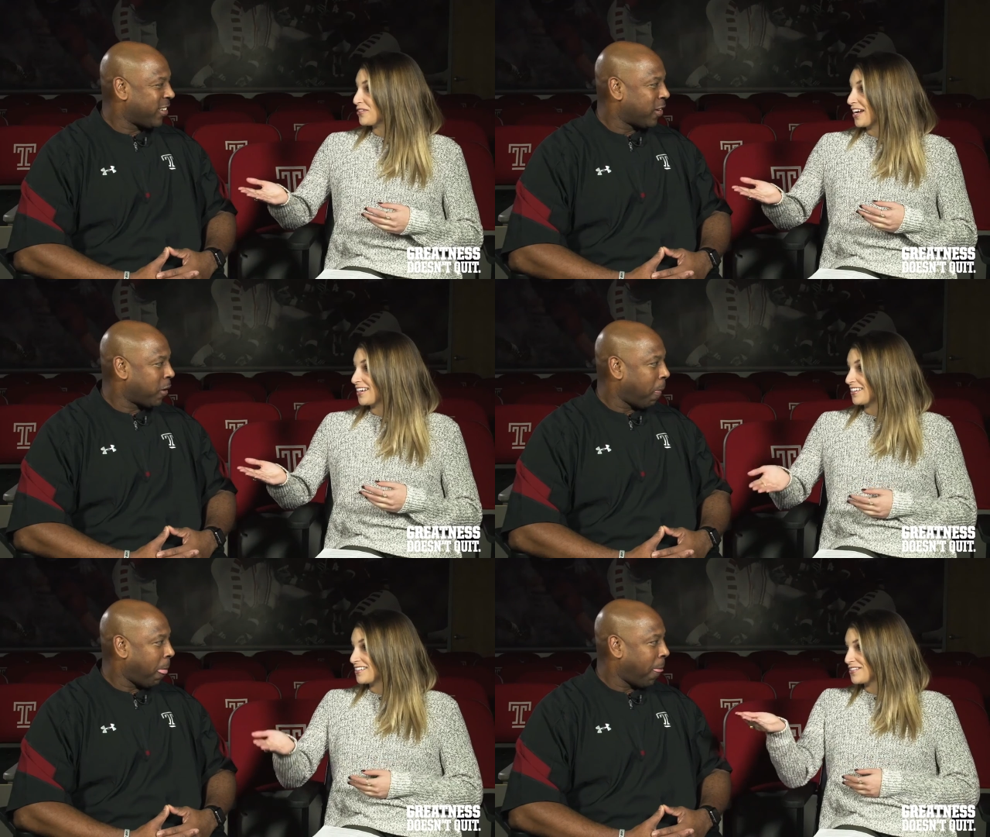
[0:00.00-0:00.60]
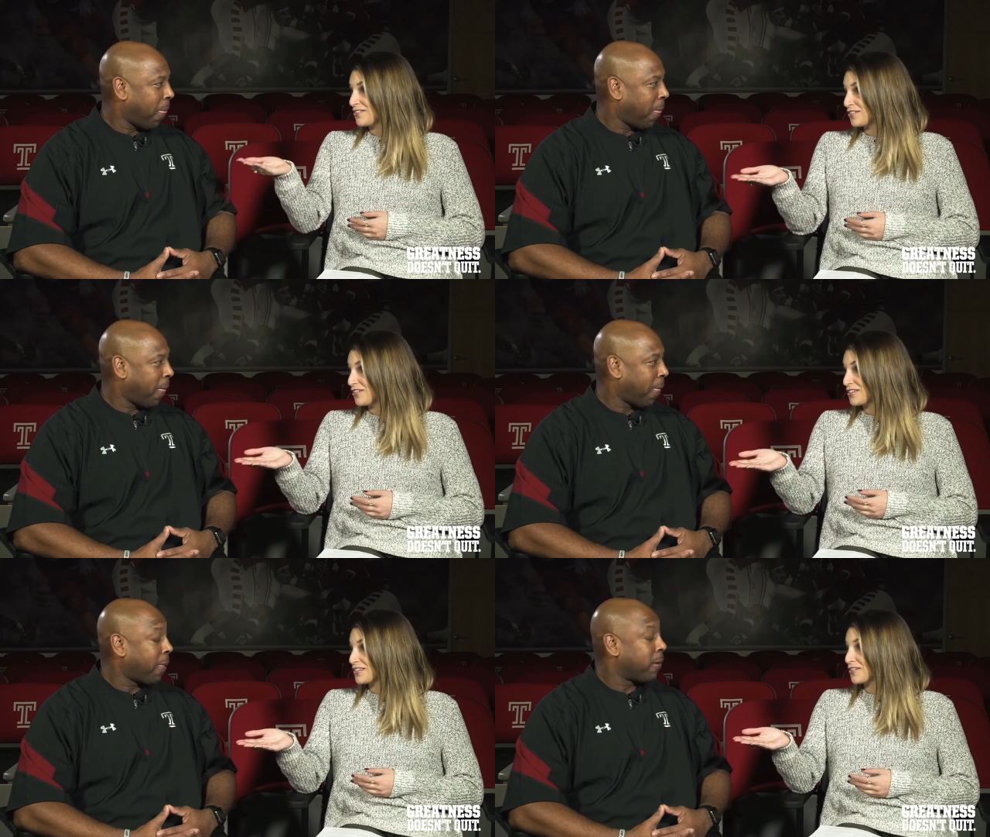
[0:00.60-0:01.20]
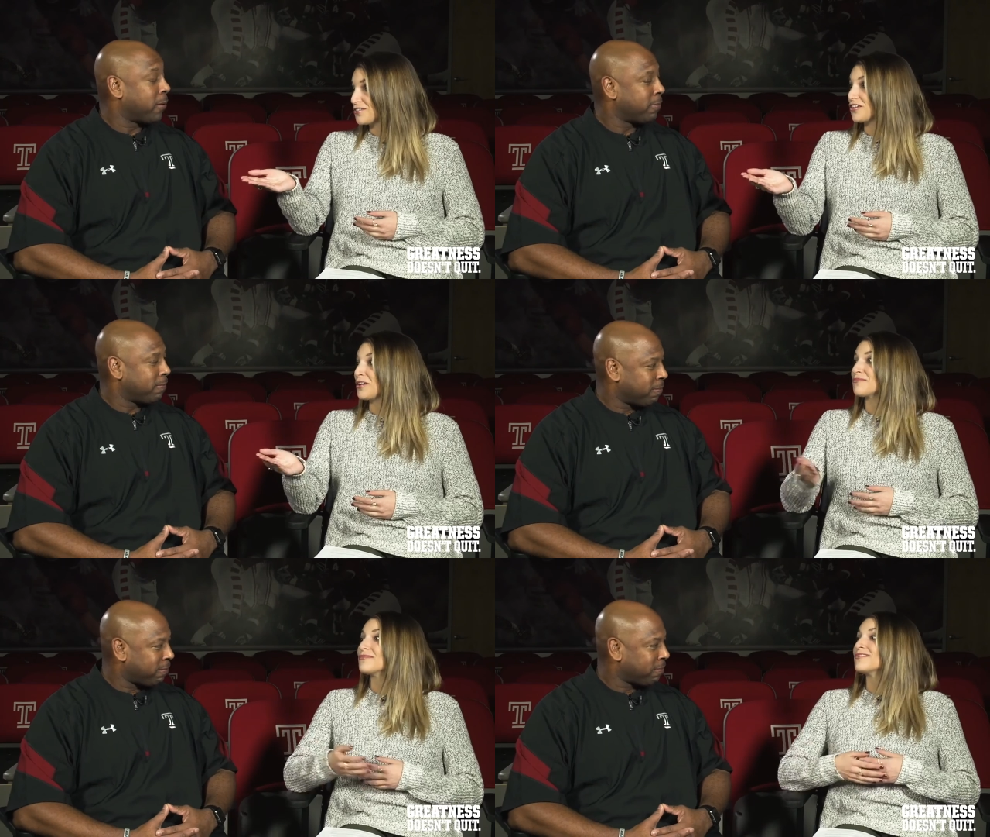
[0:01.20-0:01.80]
Speaker 1: Jenkins, you had a chance to coach
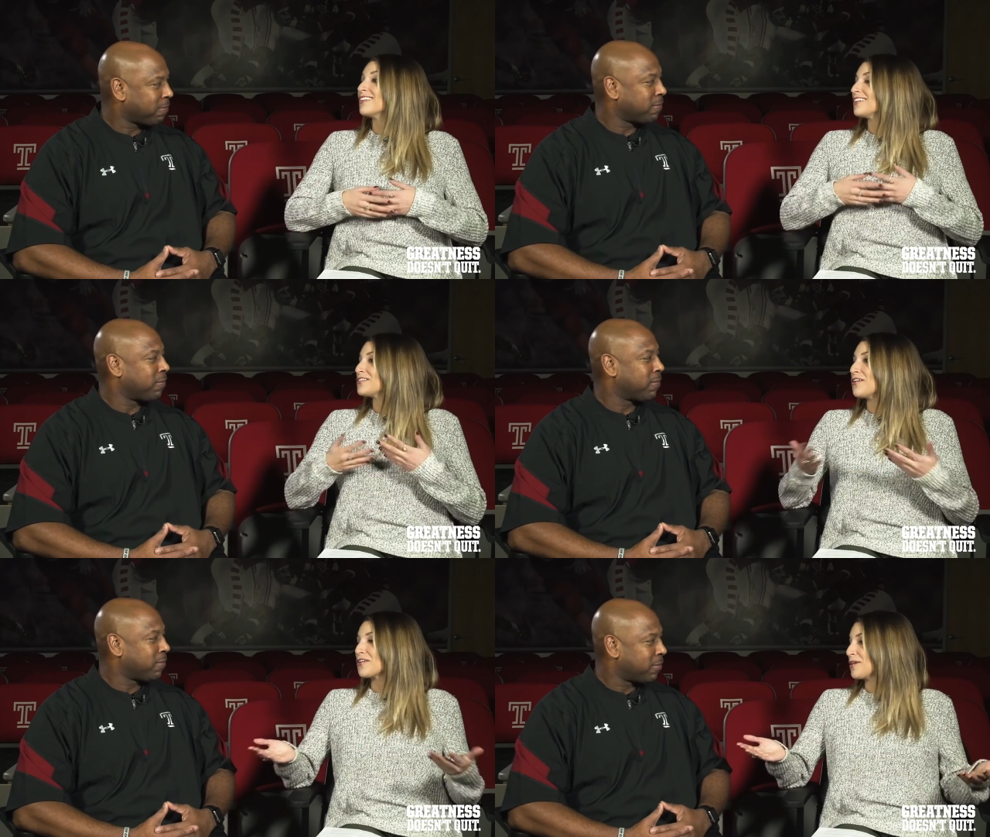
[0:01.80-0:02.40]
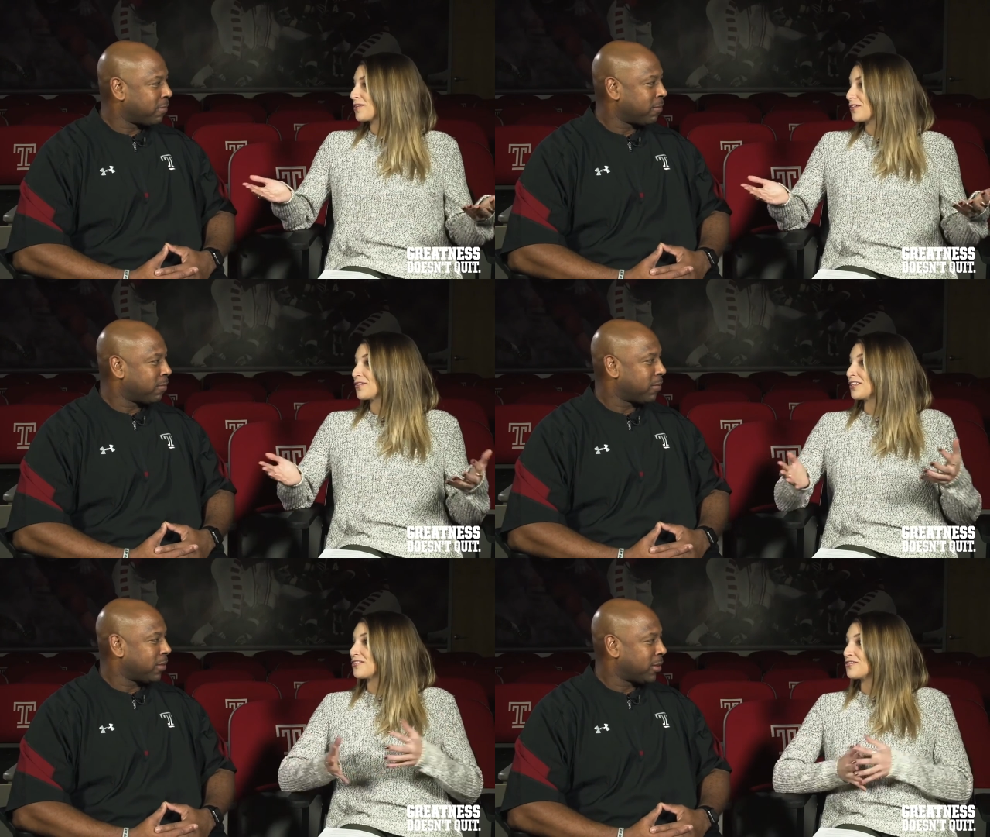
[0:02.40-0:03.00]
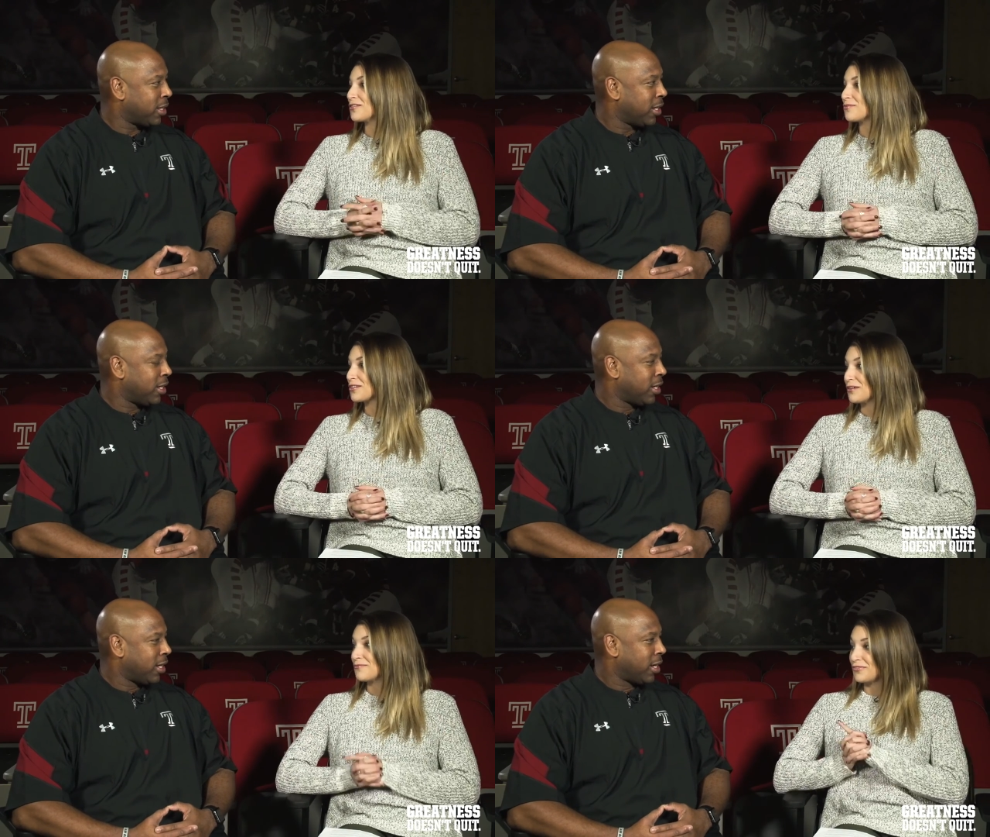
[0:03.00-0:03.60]
him. Talk about your relationship with
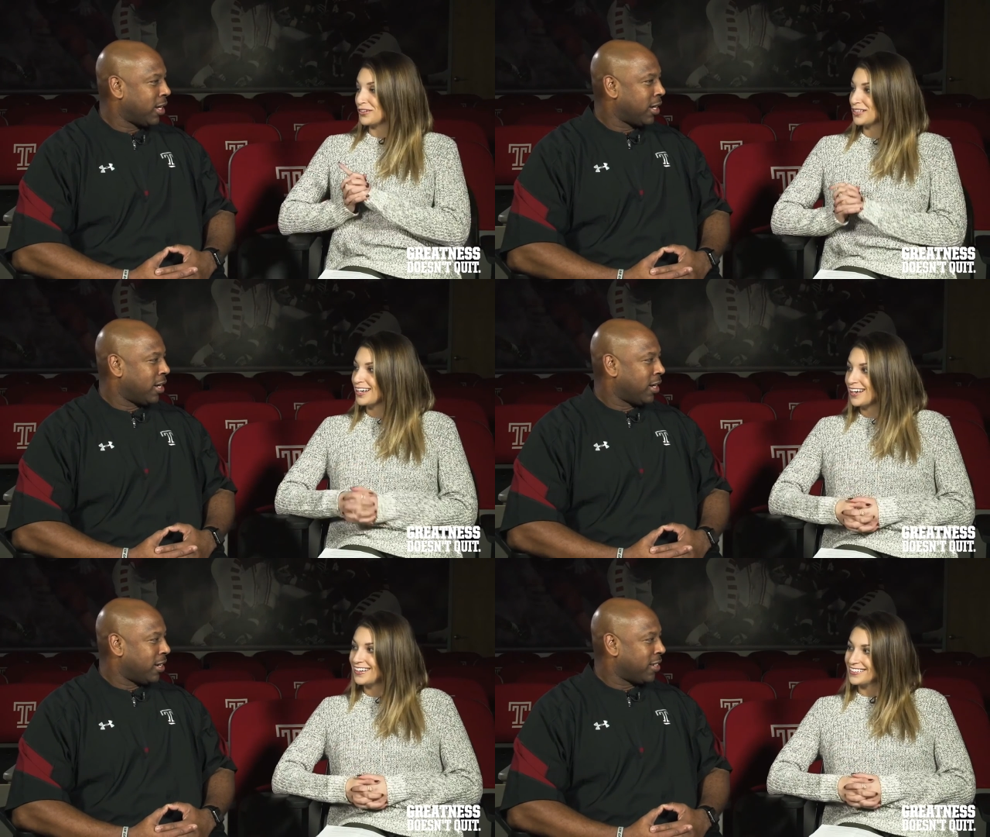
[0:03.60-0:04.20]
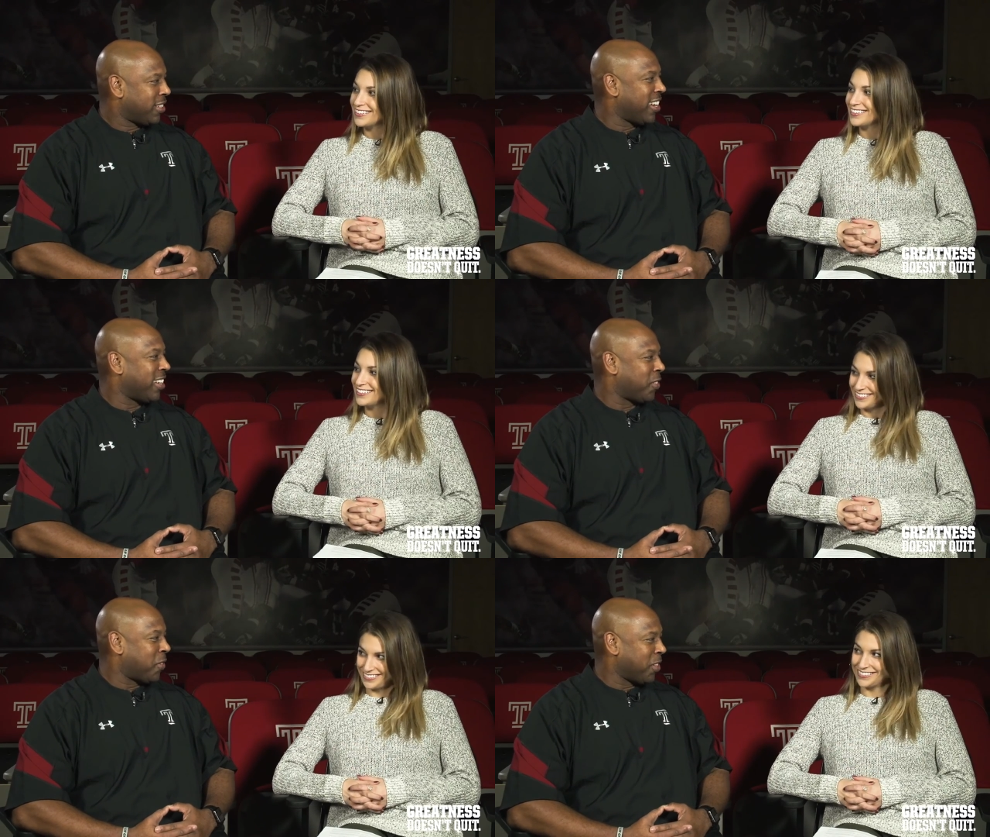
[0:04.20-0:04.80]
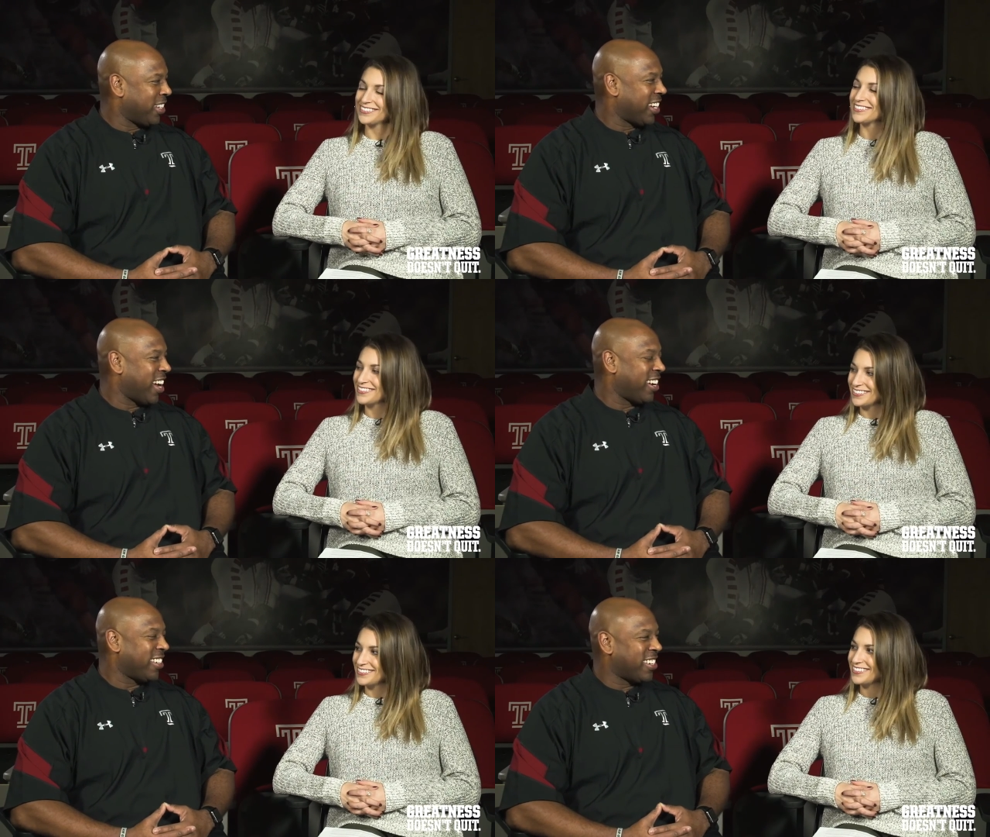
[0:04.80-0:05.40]
him, Philly guy.
Speaker 2: Yes, Philly
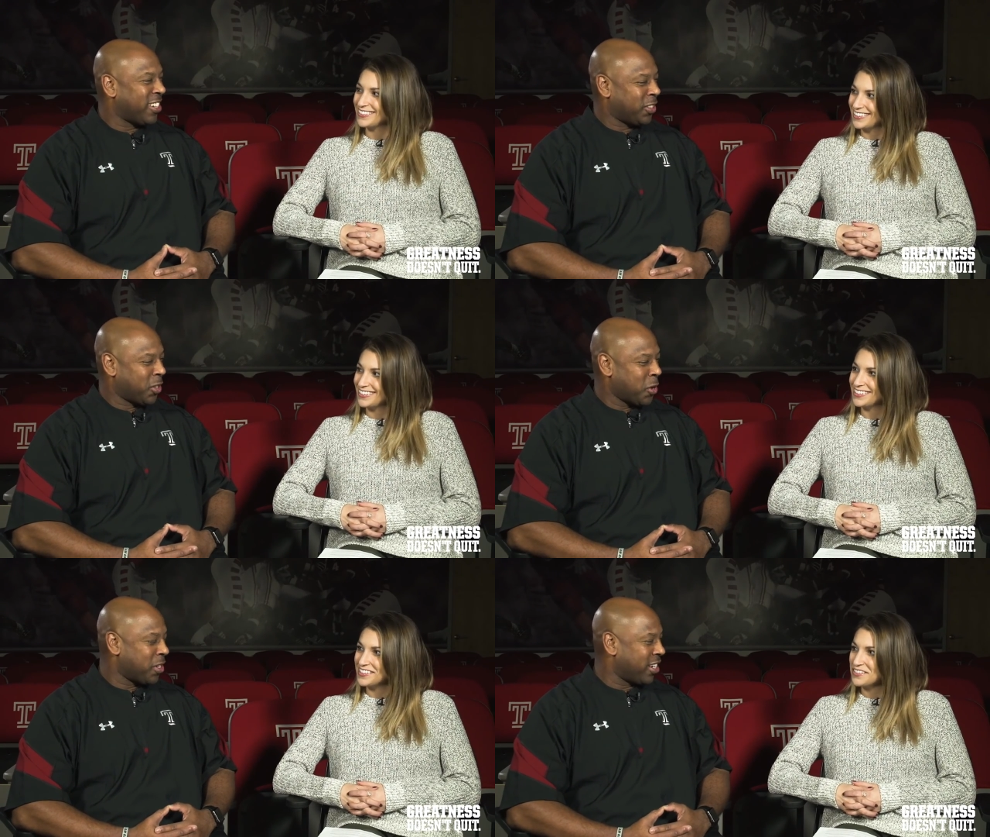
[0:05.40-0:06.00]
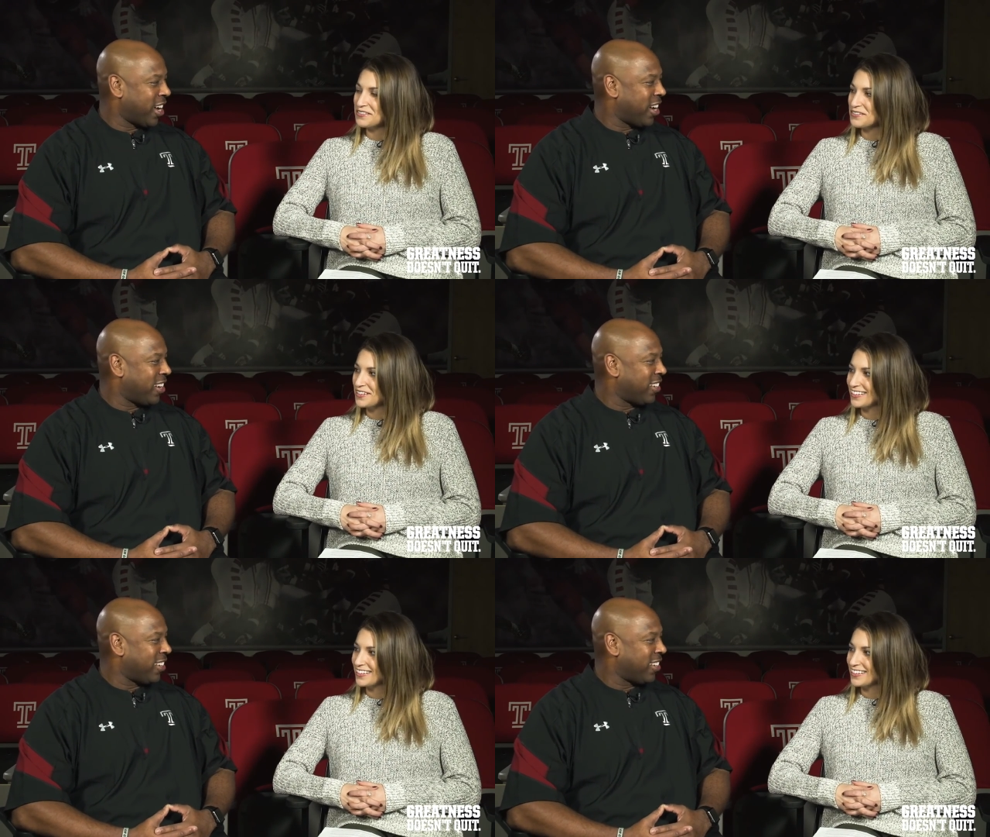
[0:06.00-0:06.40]
guy, uh, Jersey guy,